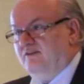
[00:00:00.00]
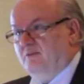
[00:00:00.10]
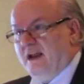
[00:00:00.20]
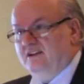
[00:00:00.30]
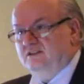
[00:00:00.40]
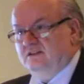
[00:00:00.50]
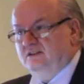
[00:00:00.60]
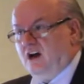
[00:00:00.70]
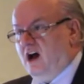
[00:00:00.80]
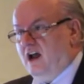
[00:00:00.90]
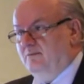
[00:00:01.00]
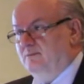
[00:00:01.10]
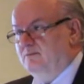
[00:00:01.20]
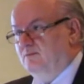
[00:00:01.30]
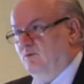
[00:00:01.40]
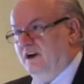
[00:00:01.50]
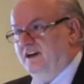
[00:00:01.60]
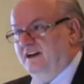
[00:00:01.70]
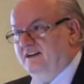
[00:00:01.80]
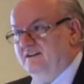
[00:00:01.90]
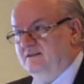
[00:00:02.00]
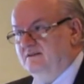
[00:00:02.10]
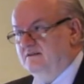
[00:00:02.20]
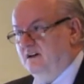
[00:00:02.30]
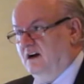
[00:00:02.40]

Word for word: information, time, what it is,